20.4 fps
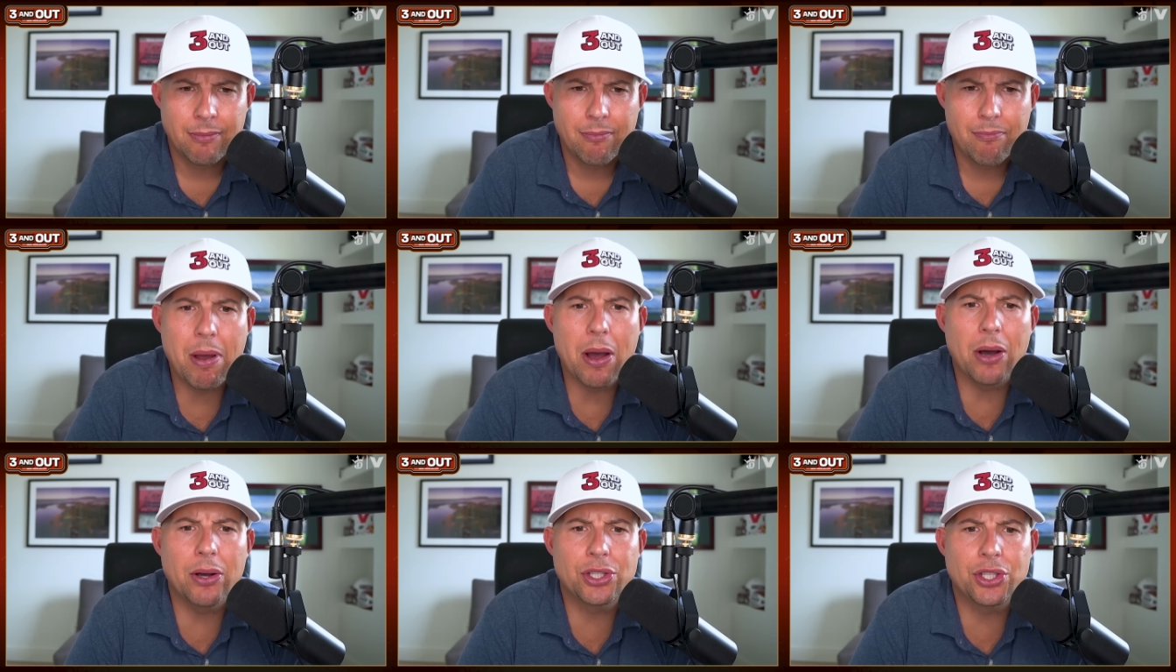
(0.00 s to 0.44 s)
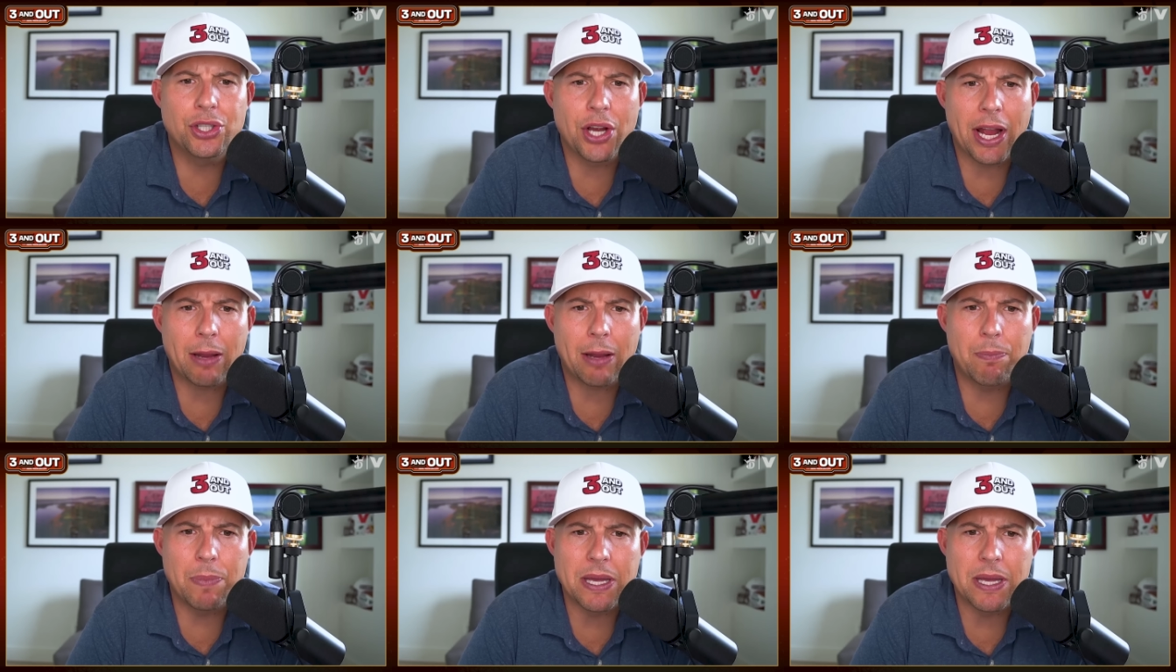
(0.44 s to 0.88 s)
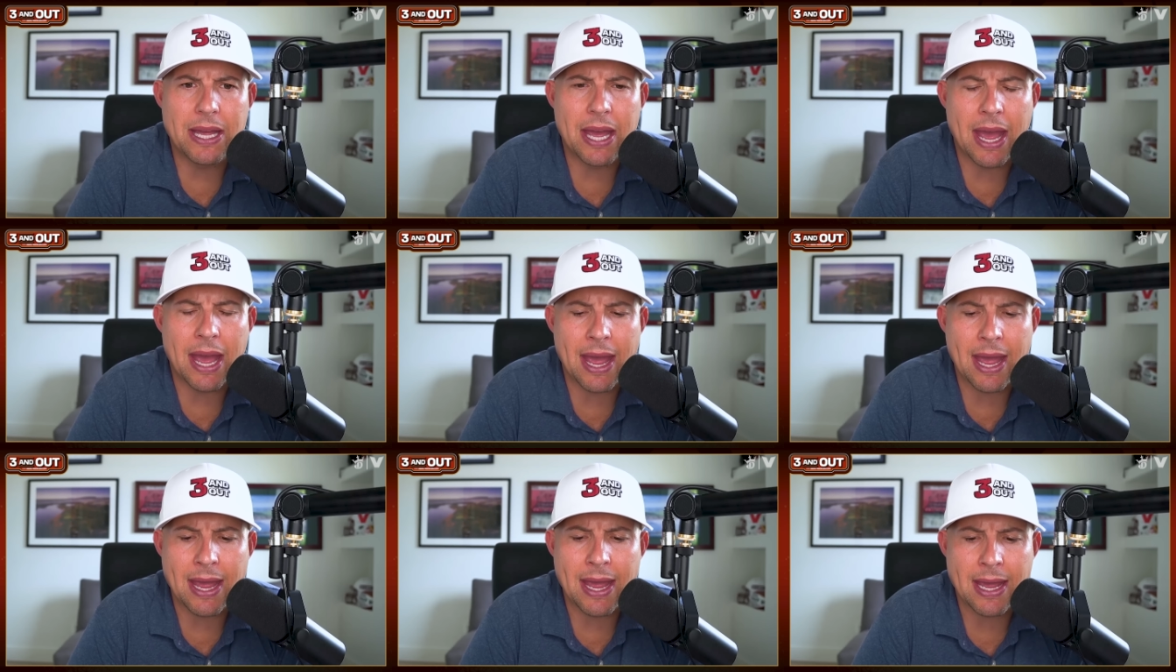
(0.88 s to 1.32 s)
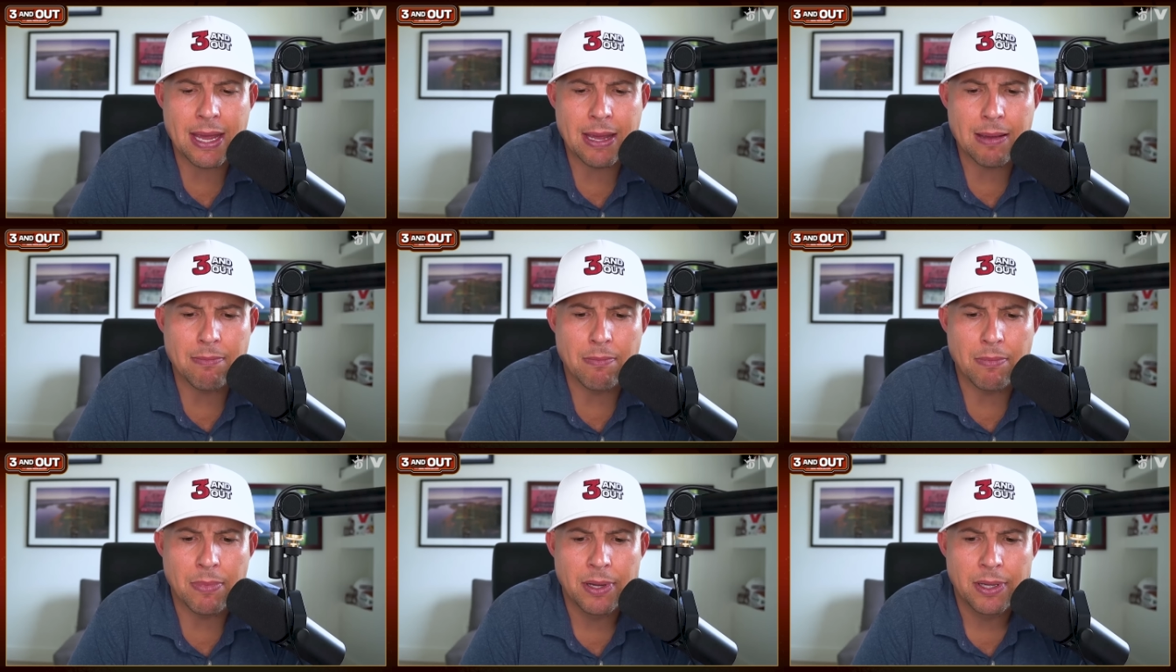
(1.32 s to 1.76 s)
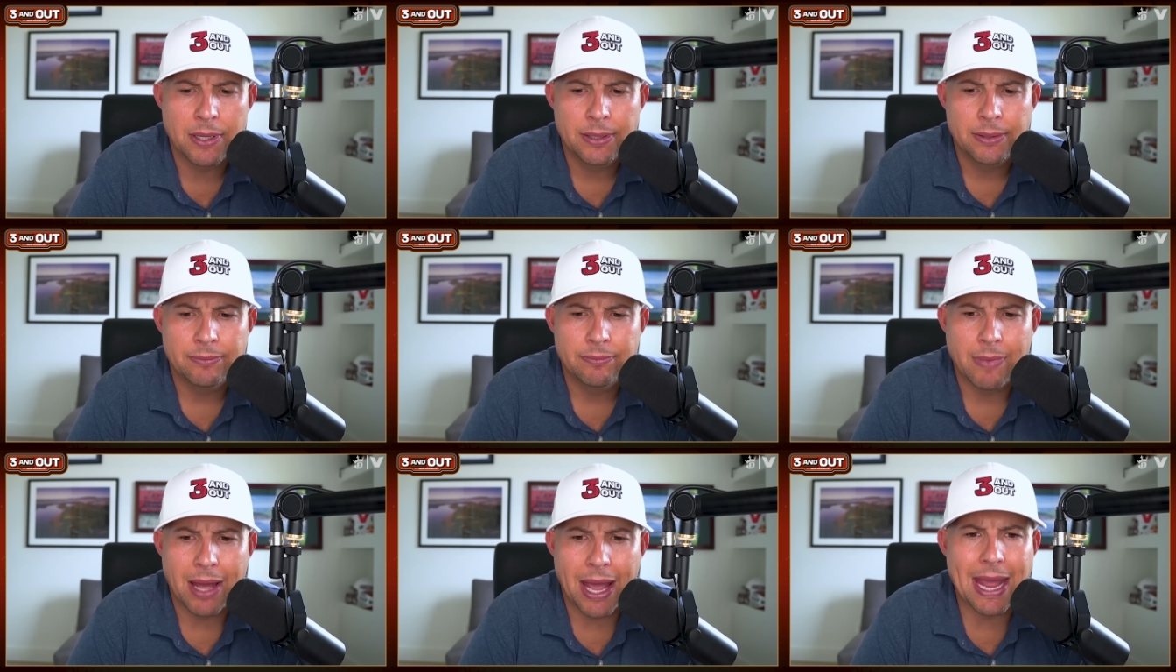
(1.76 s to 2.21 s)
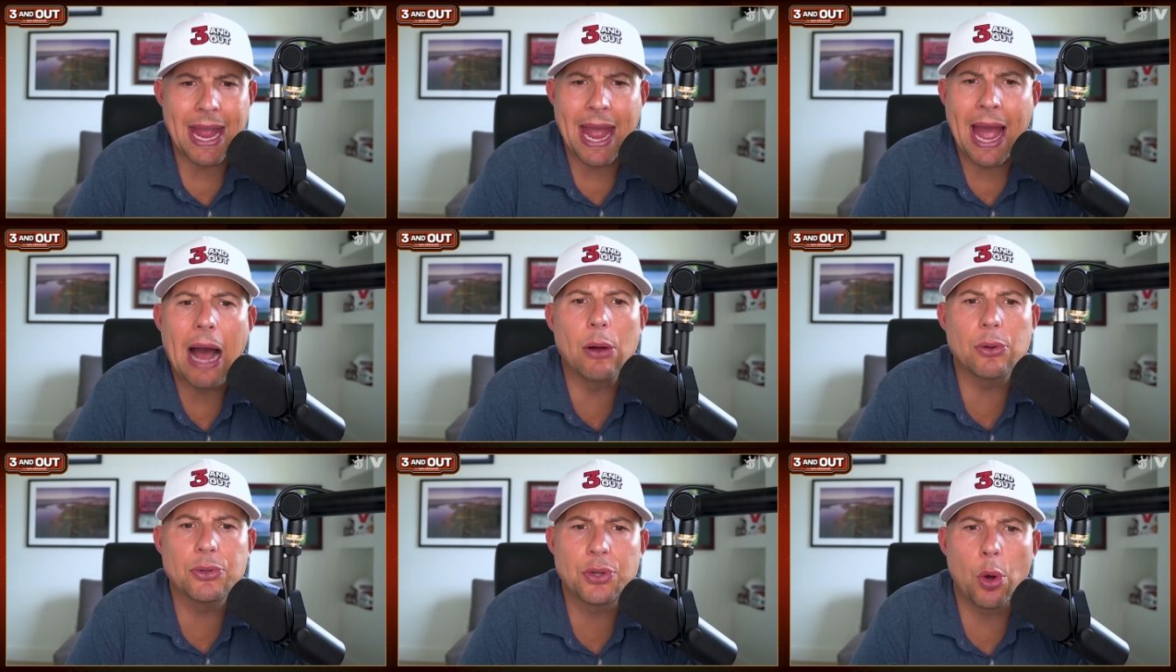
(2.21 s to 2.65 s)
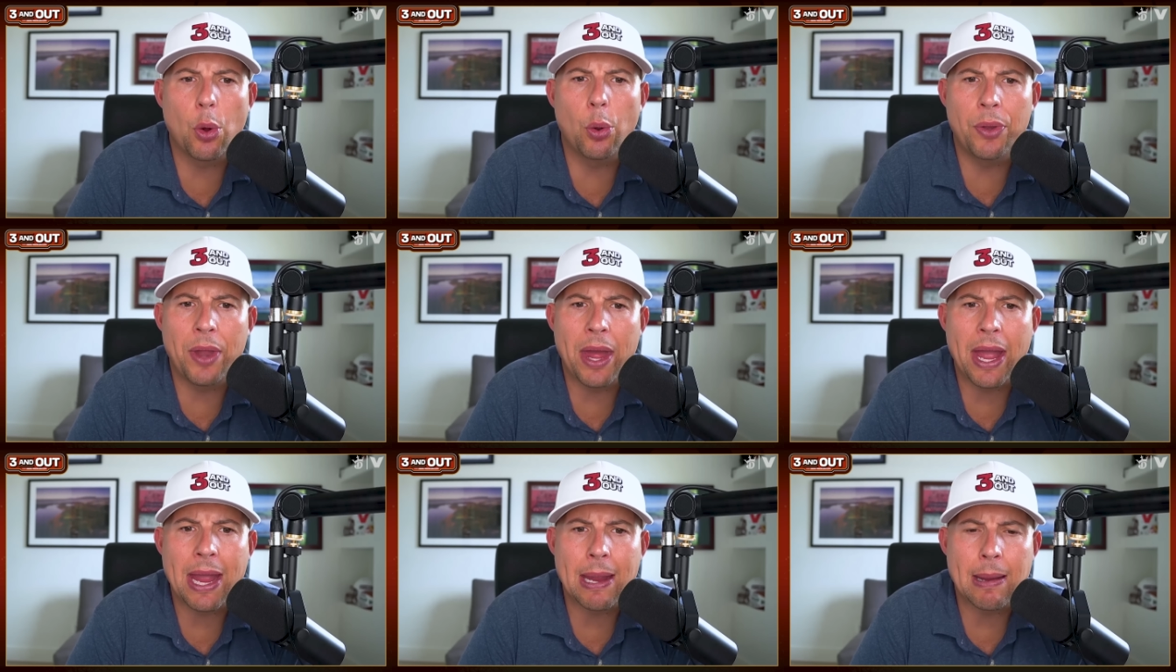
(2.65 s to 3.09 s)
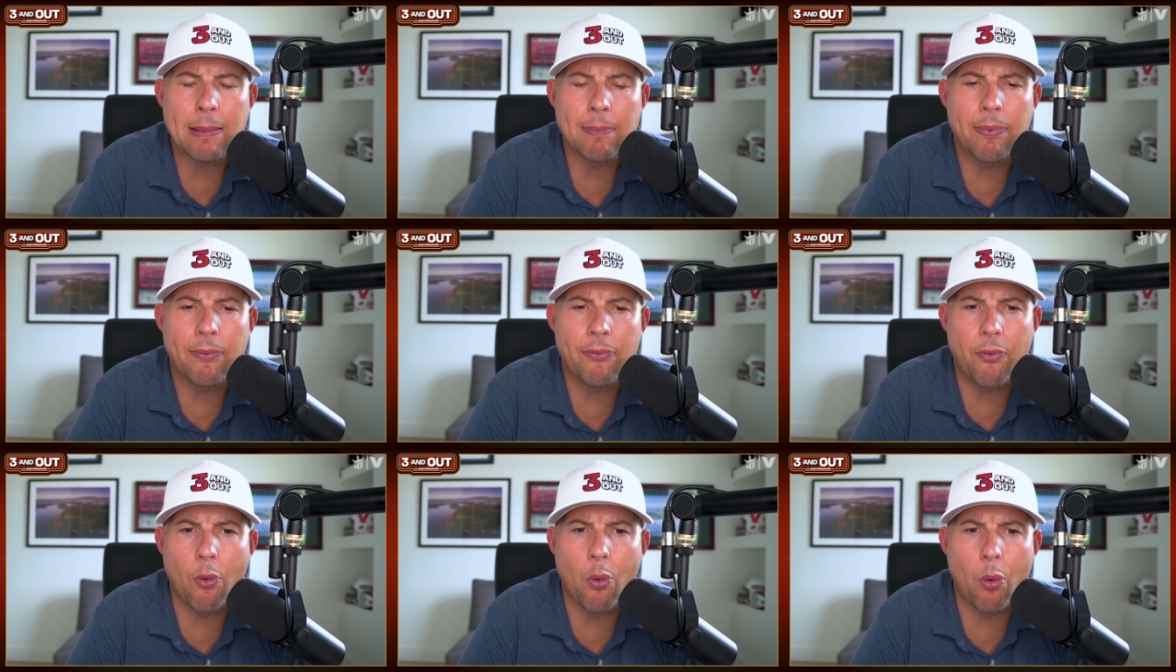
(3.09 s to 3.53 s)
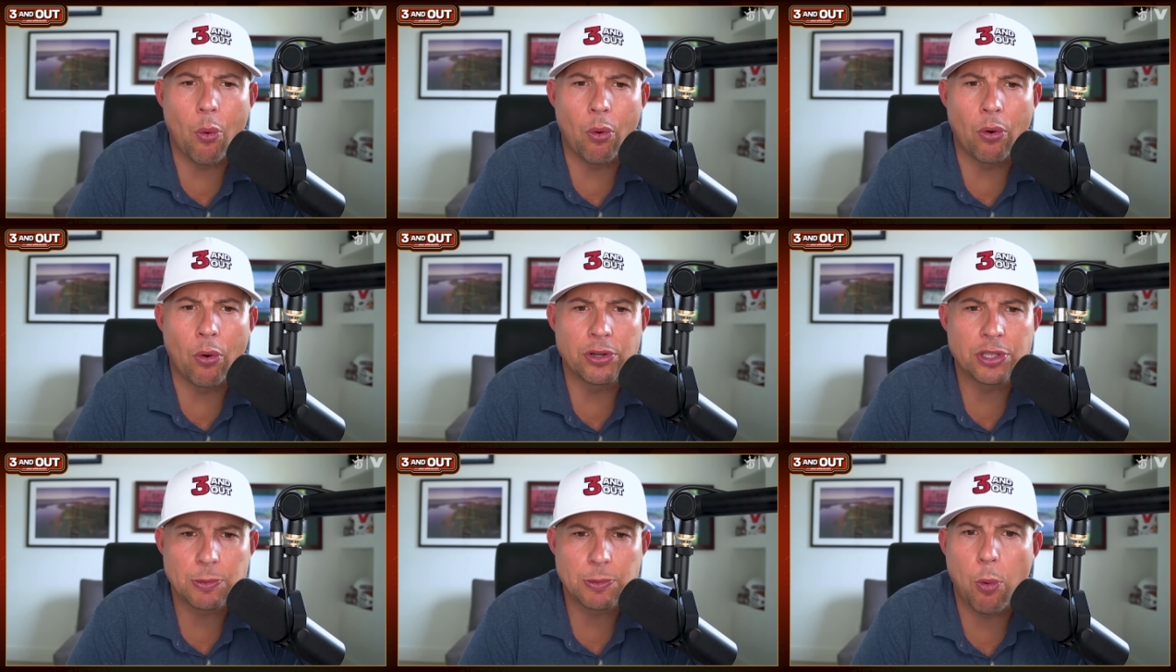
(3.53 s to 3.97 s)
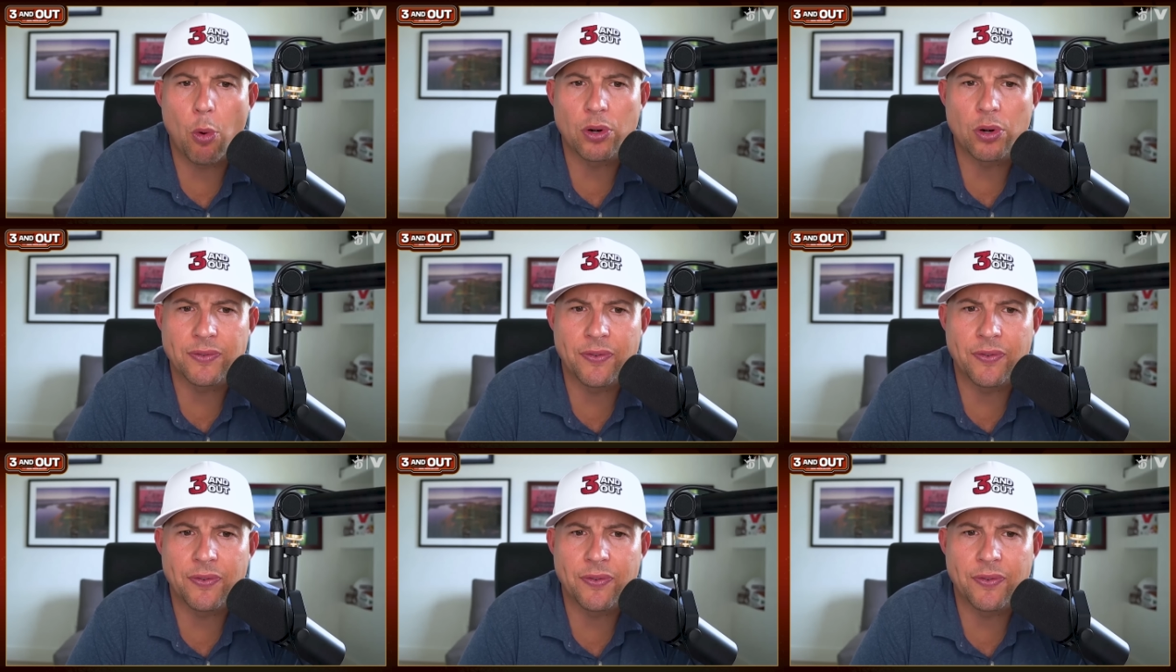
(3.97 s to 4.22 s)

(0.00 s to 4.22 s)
Belichick became a household name for sports